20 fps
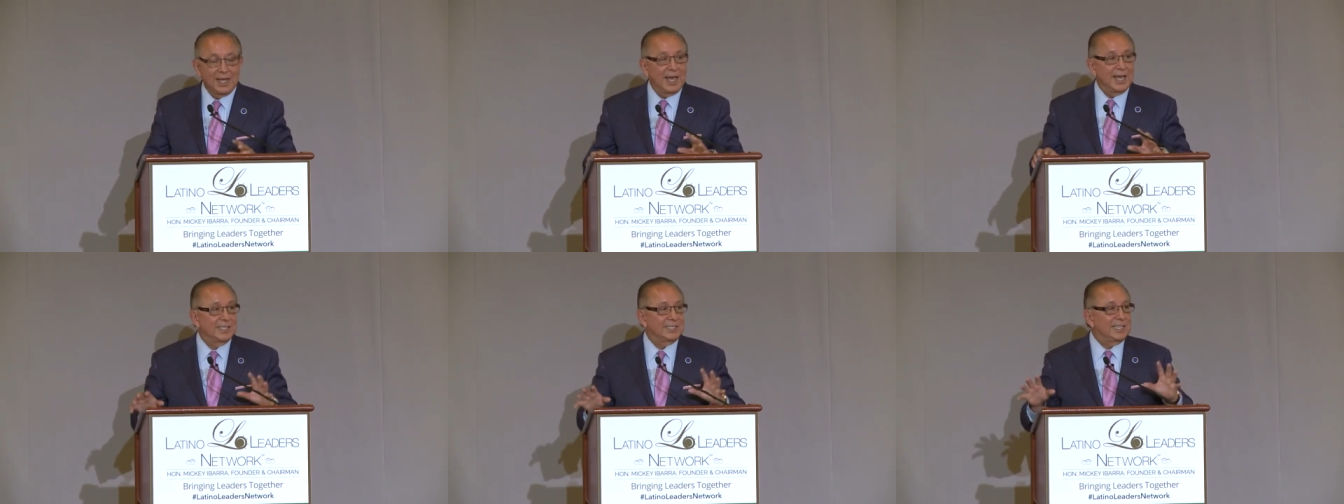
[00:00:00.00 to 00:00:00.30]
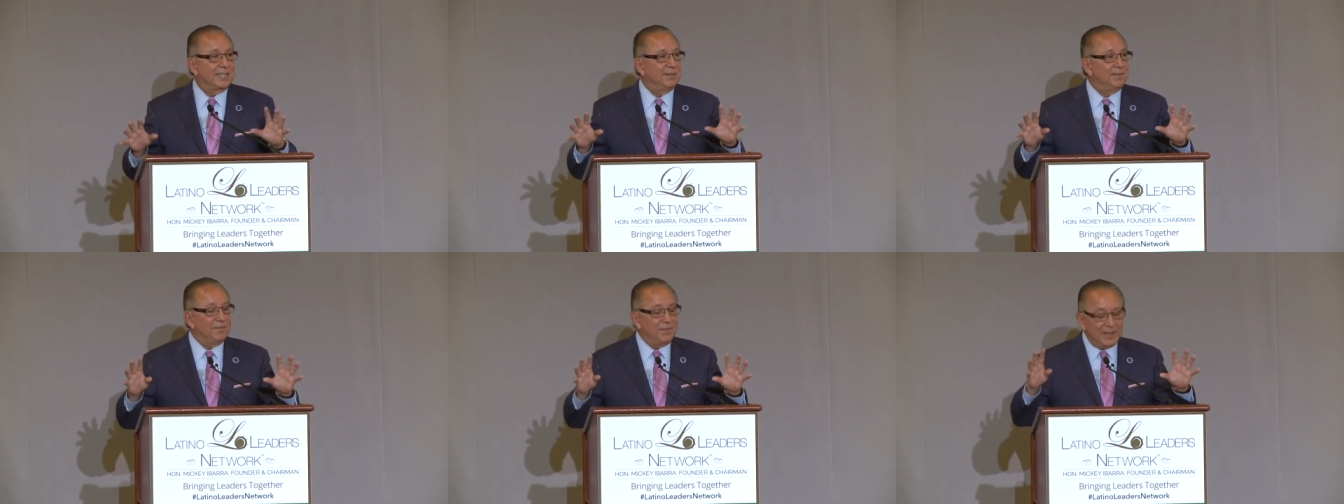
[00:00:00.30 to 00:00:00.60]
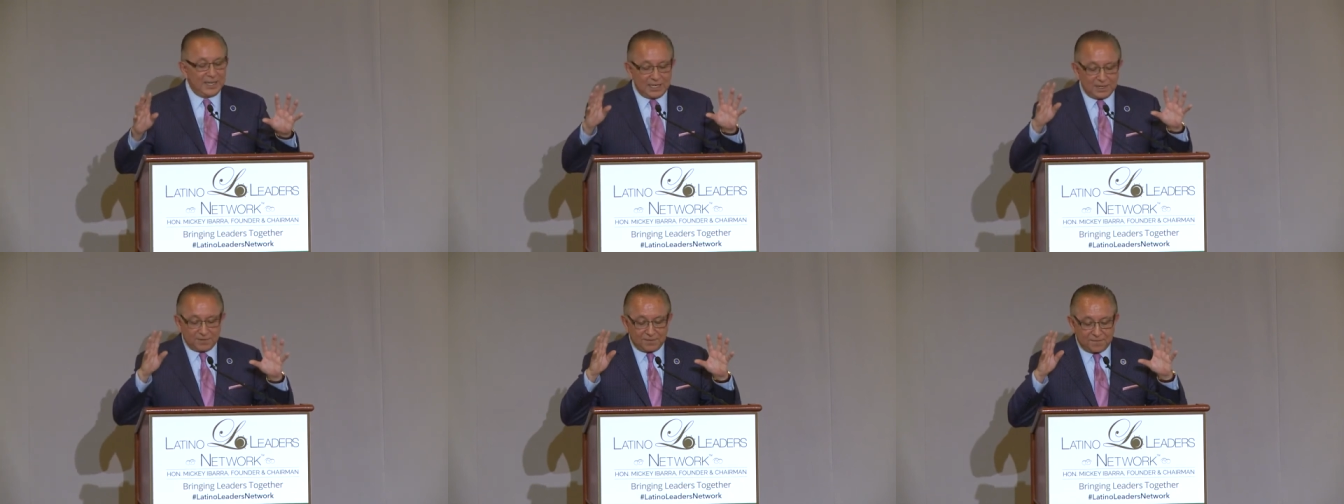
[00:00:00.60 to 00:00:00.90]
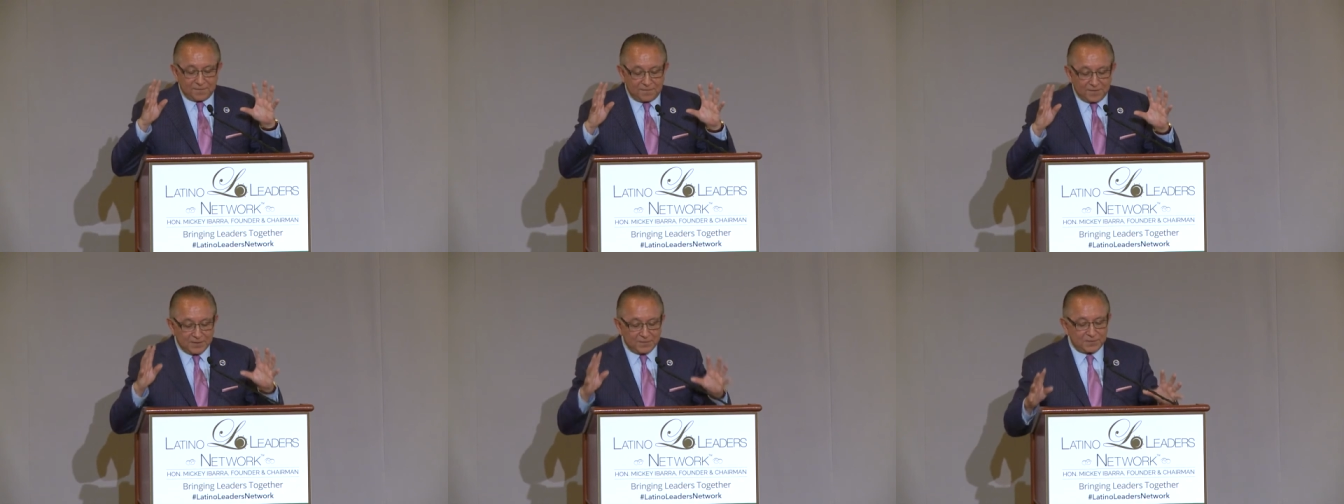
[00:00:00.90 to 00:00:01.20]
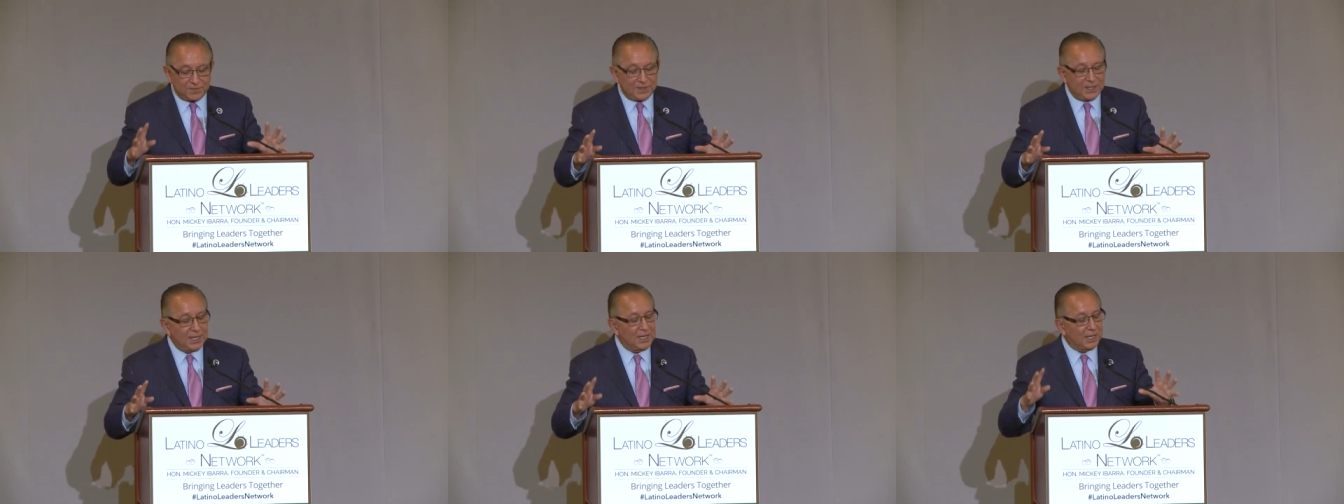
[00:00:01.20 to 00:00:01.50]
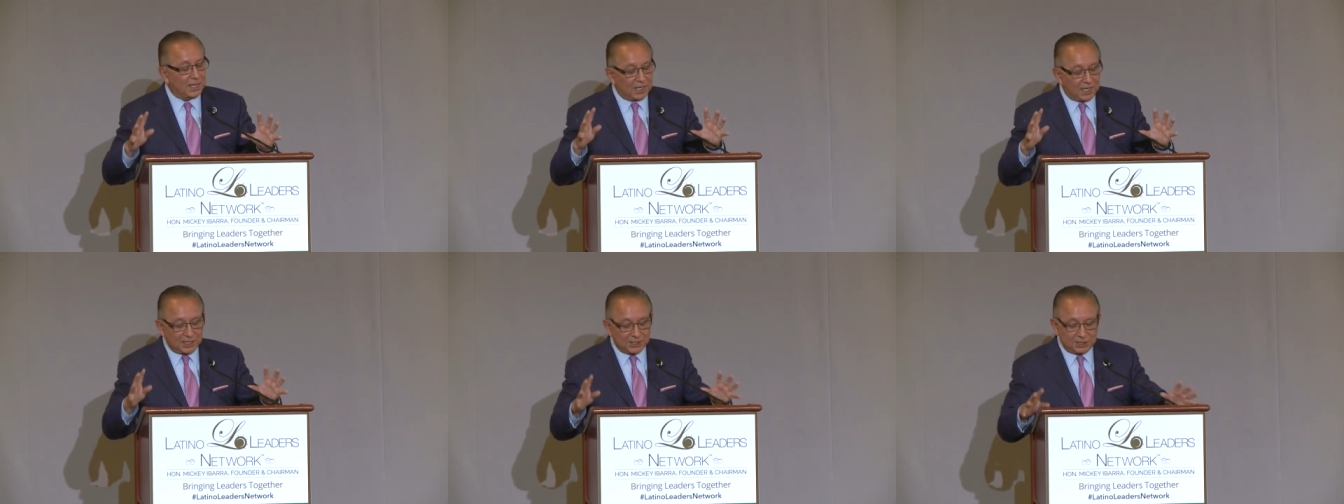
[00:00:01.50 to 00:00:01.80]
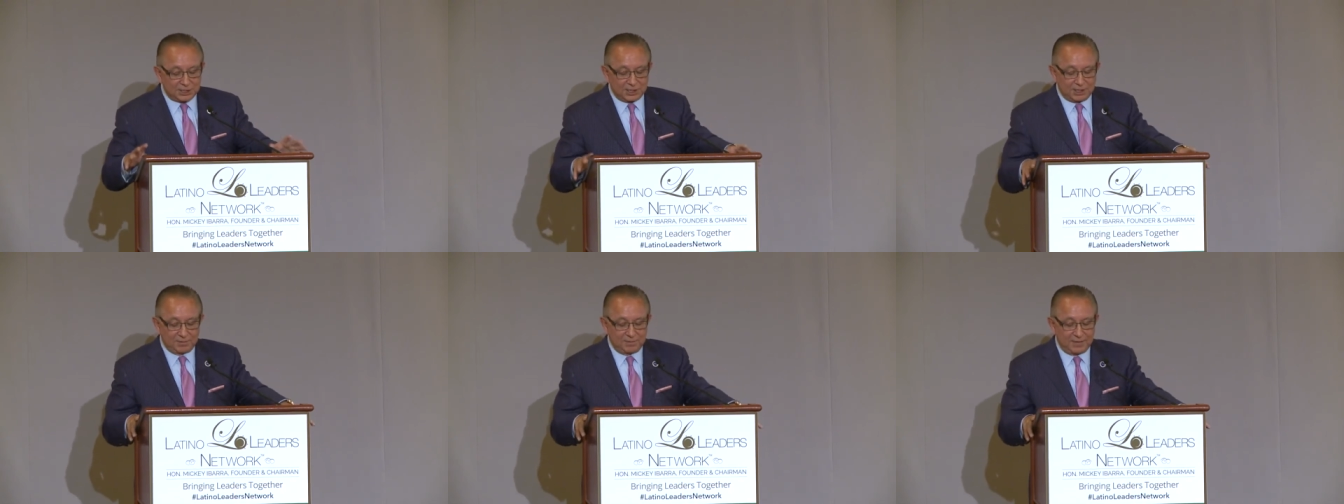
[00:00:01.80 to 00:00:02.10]
has convened 50
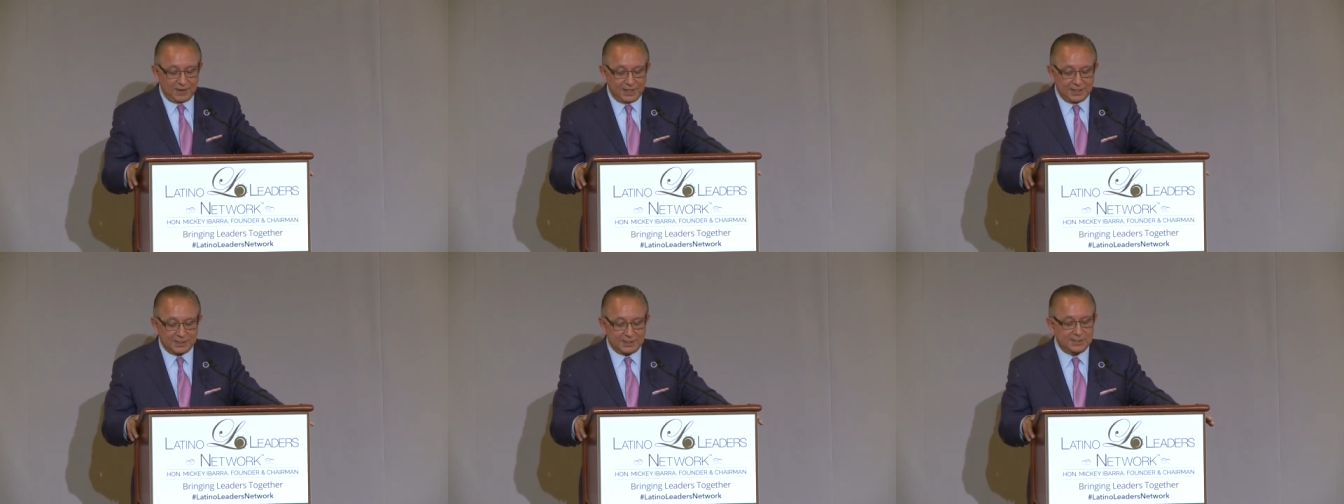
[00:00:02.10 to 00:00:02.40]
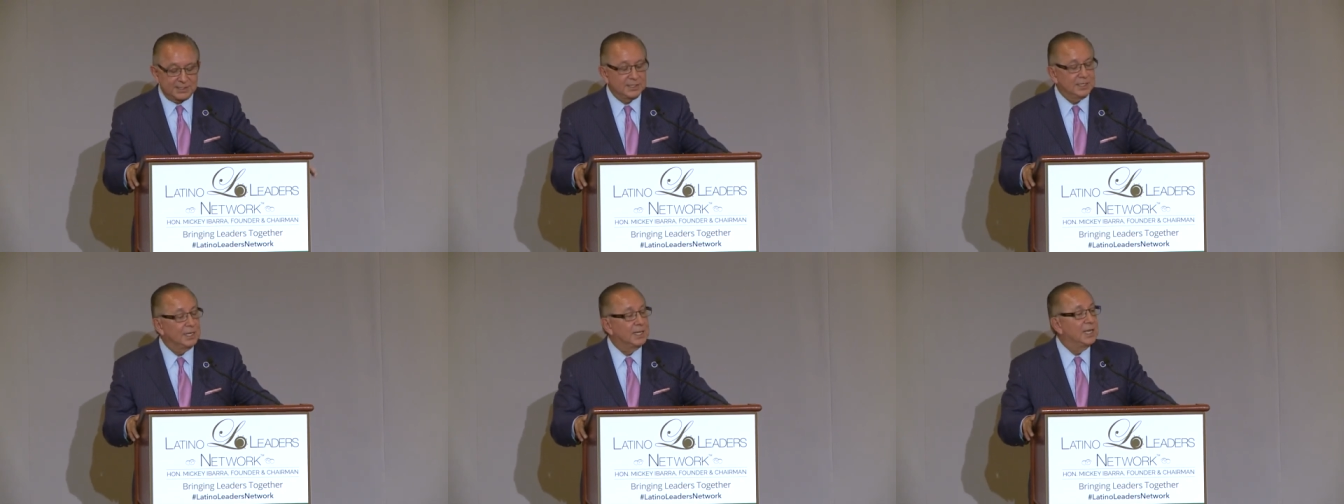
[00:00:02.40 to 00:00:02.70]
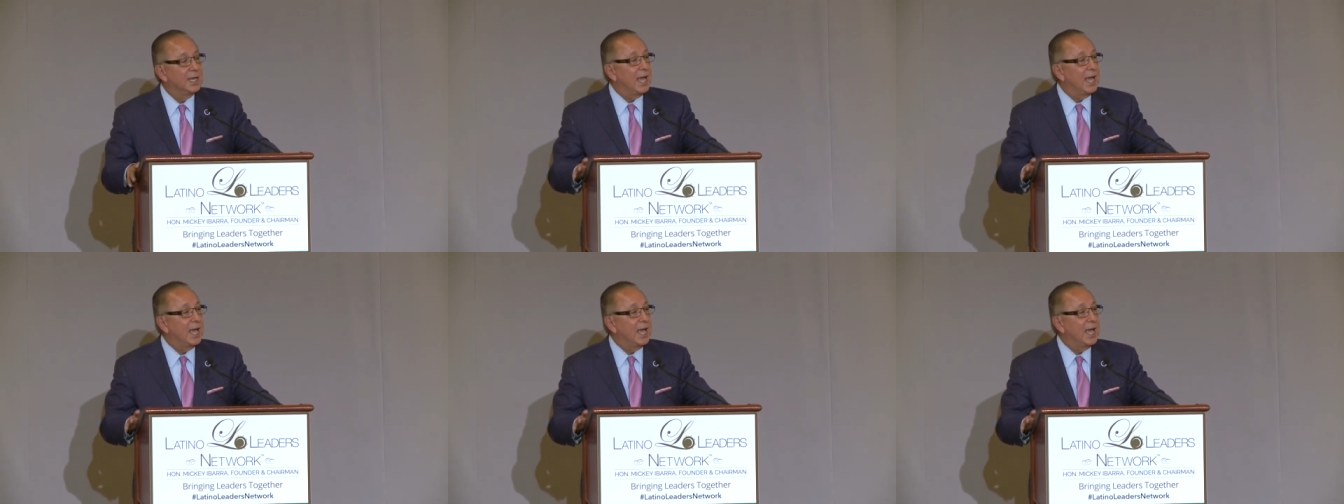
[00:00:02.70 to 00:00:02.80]
luncheon events